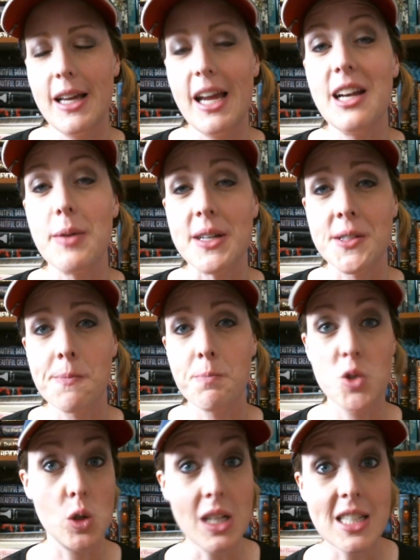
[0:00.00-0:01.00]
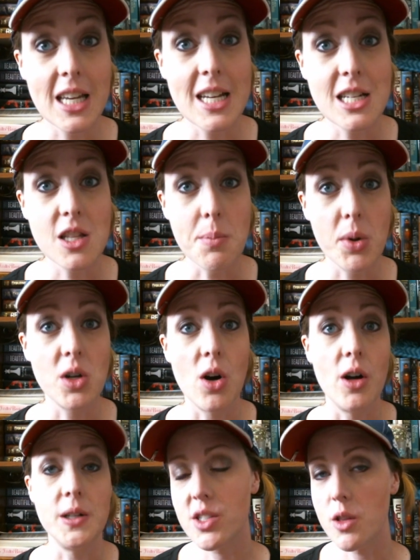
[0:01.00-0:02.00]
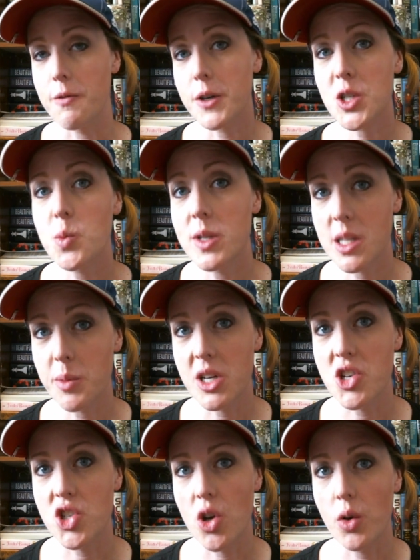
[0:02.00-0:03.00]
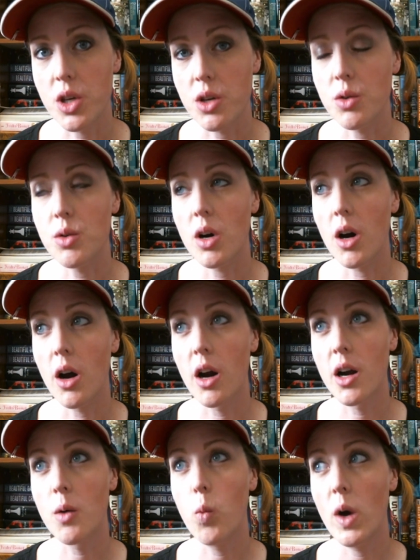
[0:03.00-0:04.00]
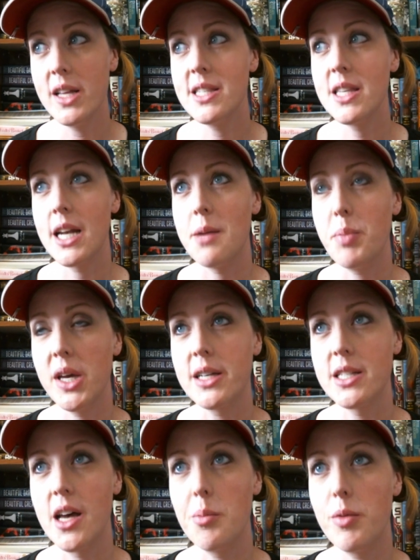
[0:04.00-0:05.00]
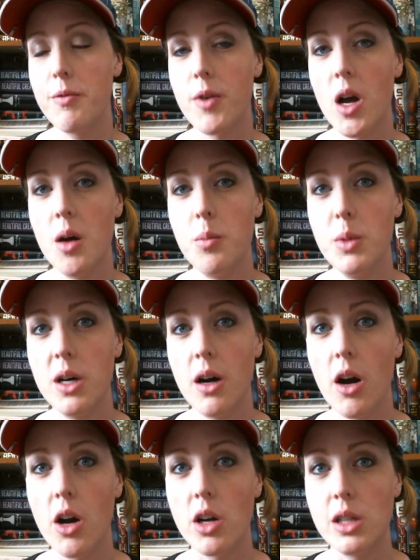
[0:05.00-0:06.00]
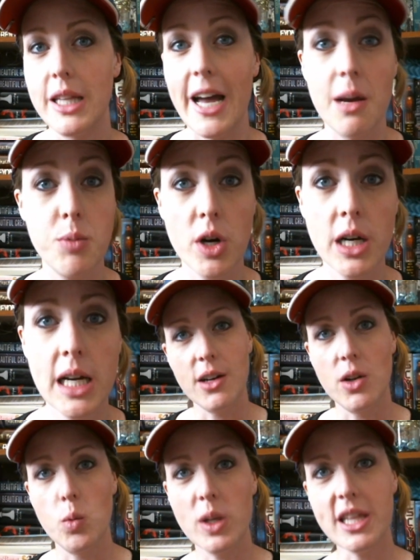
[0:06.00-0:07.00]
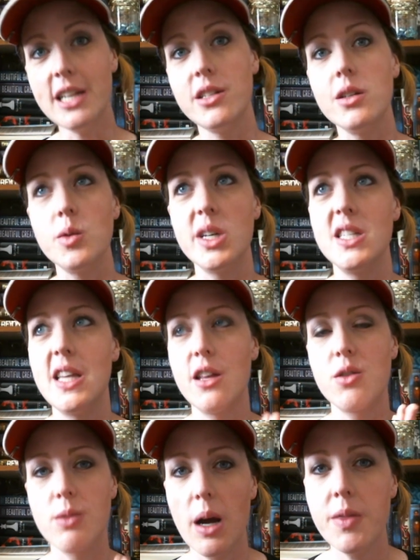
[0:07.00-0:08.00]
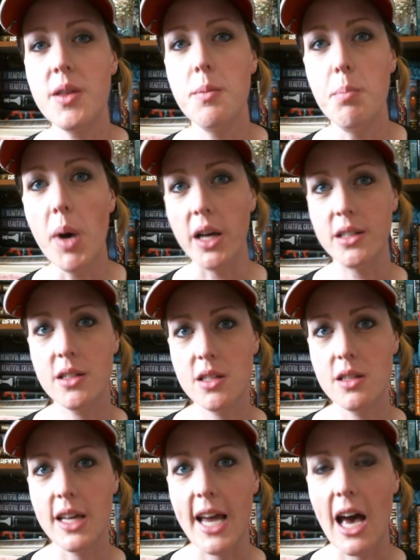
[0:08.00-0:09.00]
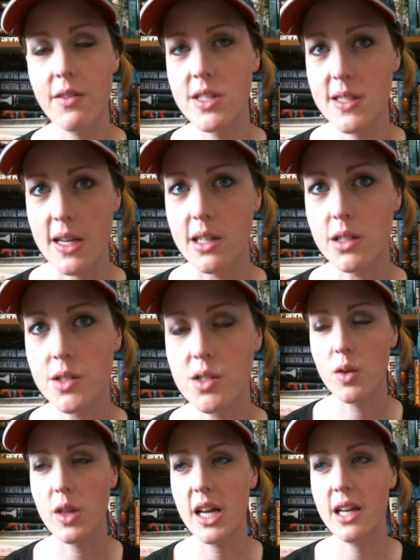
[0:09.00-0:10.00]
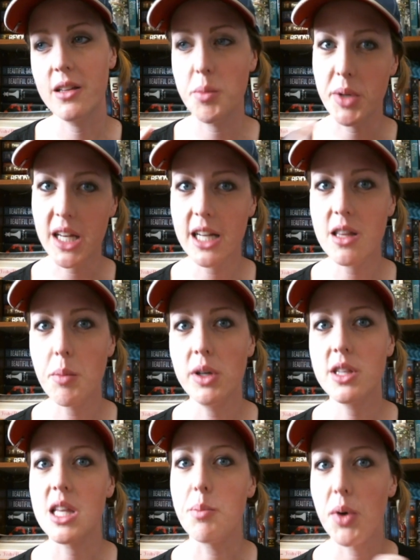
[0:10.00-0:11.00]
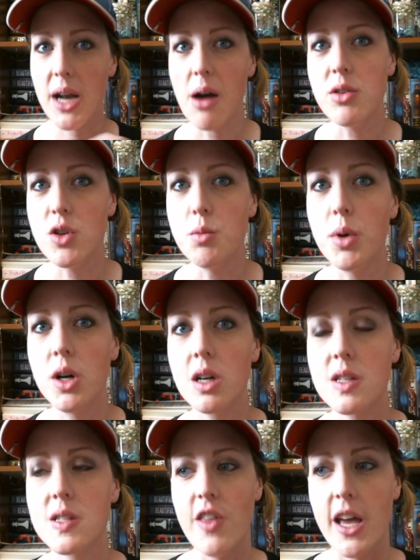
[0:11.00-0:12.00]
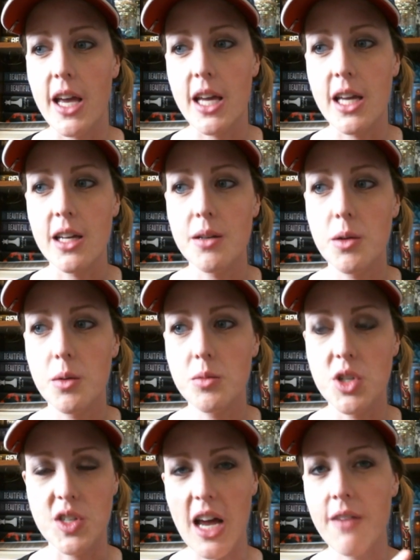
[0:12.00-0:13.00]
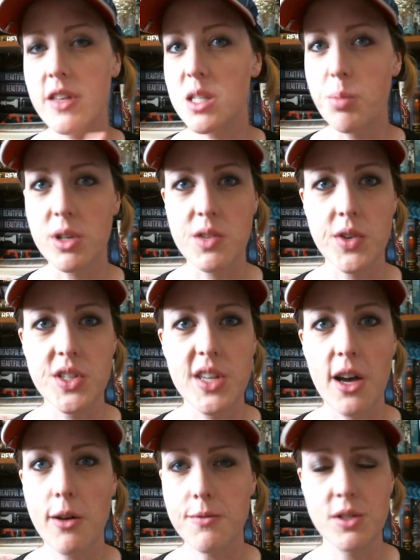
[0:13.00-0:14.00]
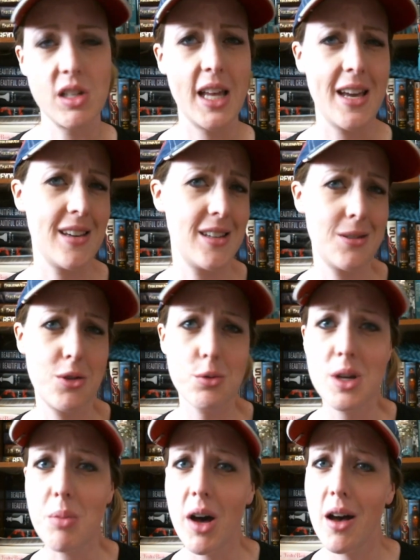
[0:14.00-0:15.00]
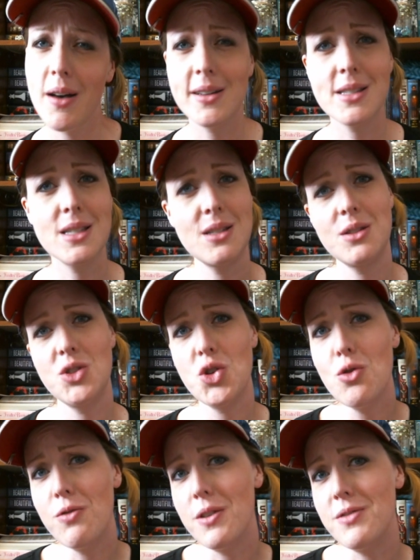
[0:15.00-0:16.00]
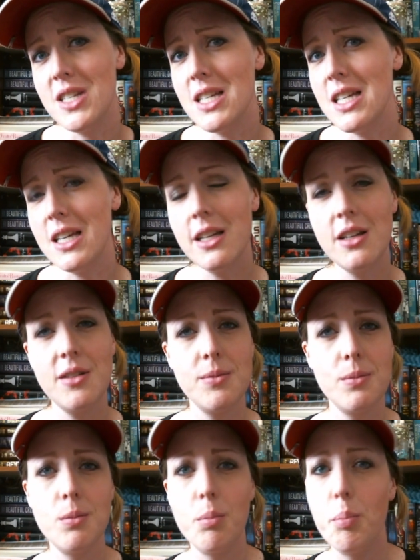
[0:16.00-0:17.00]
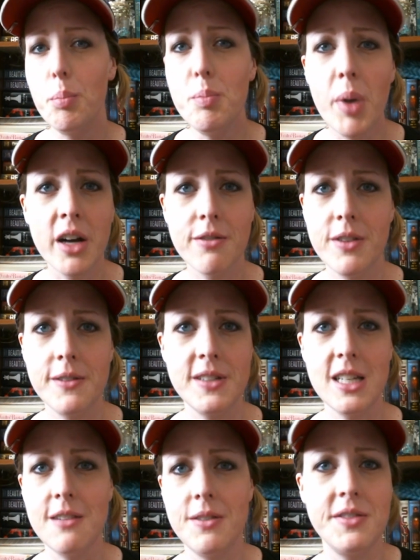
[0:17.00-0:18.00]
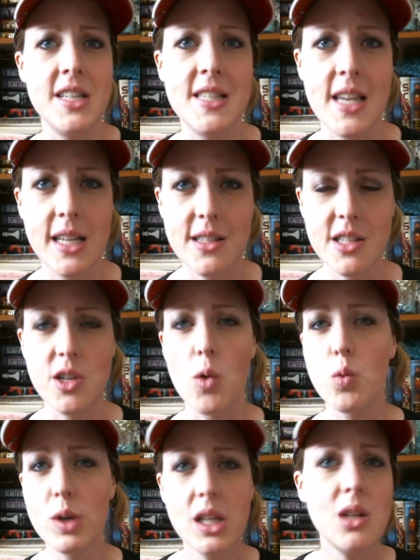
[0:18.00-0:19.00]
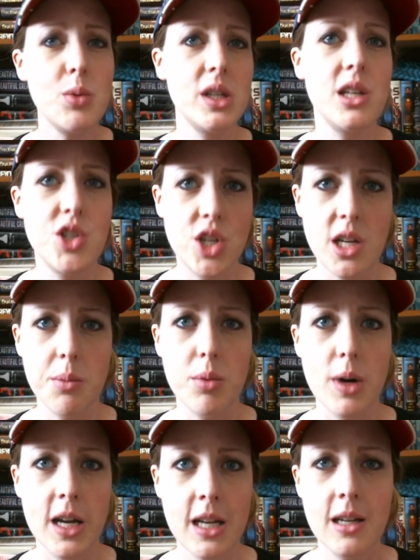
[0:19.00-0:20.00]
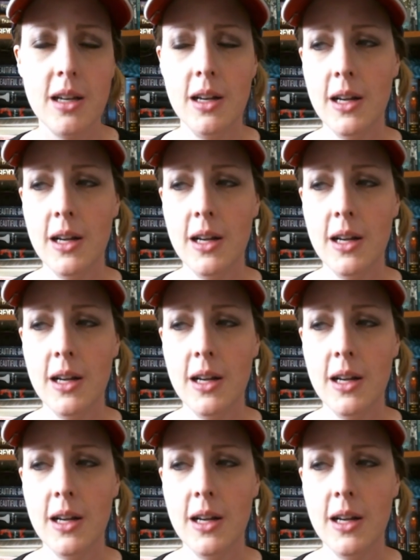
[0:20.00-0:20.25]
Anyways, so let's get into the book haul. So the first ones I'm going to show you are ones that I picked up from our library. So what they do is that throughout the month they have a sale. the beginning of the month they put out new books. They just have these books for sale for like $3, $2.50, $1.50, 50 cents, you know, really, really cheap, right?